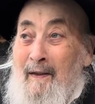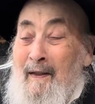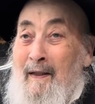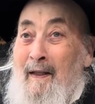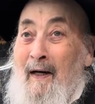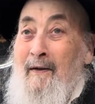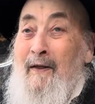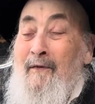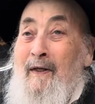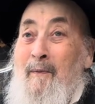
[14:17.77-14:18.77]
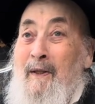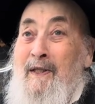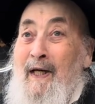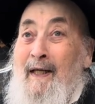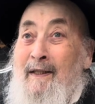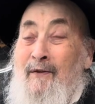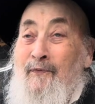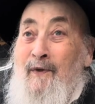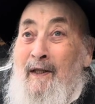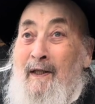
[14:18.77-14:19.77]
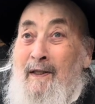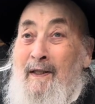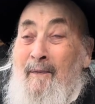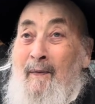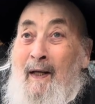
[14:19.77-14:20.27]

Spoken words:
you're not giving him a chance to finish,